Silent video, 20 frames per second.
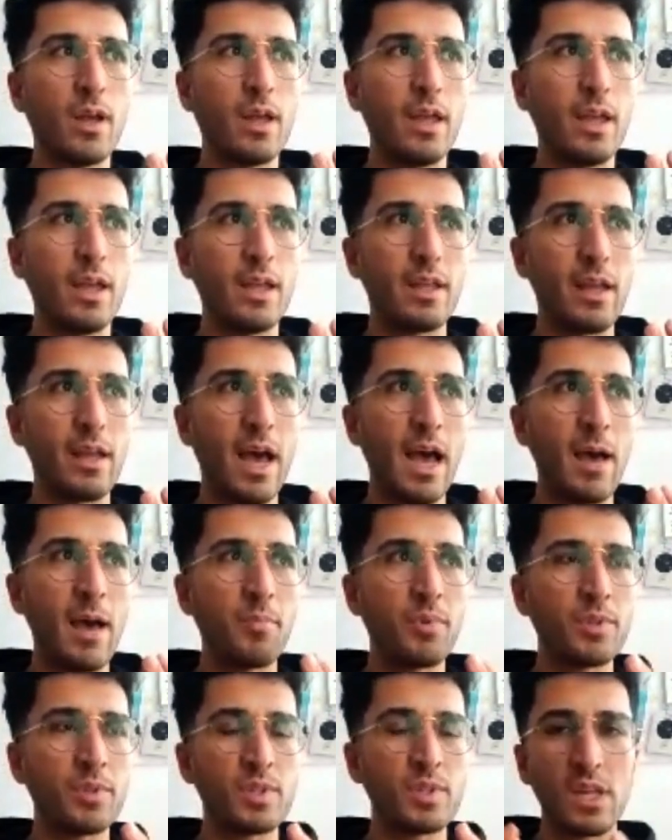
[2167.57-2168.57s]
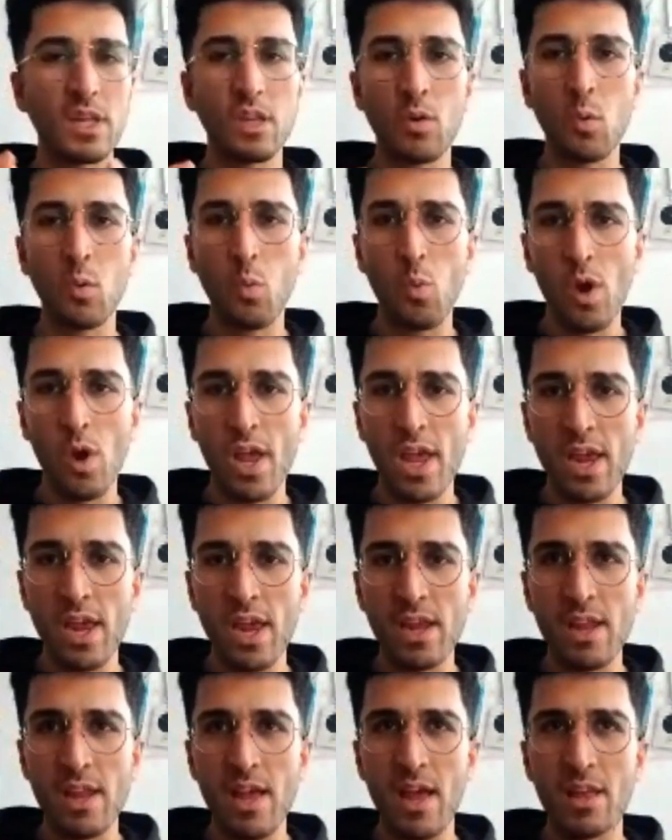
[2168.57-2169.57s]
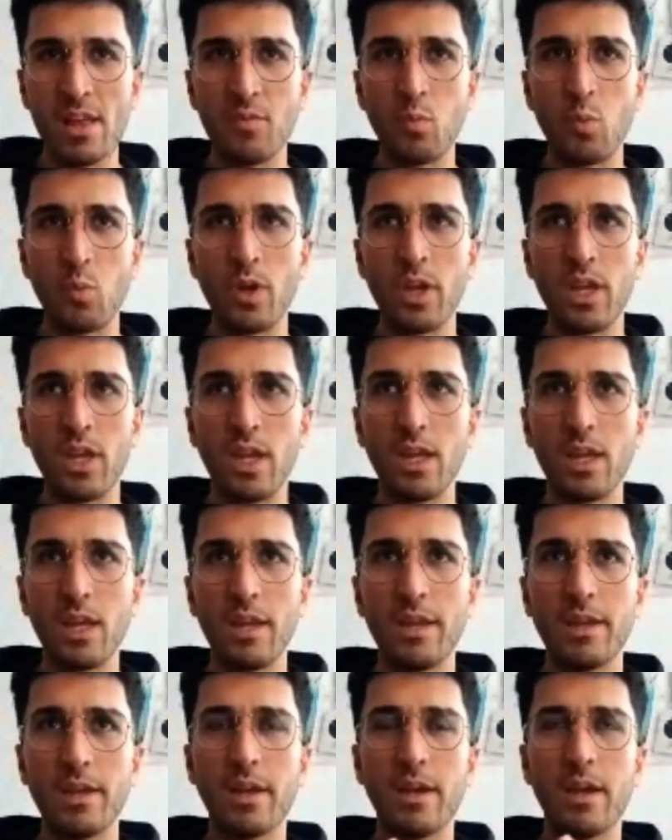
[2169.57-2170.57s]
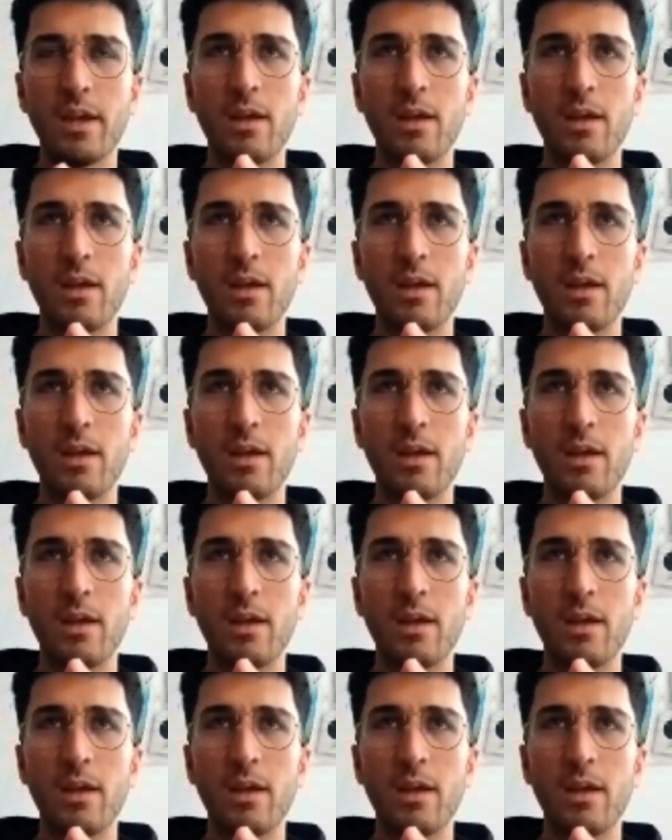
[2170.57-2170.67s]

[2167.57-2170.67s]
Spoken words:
it happens in a way that we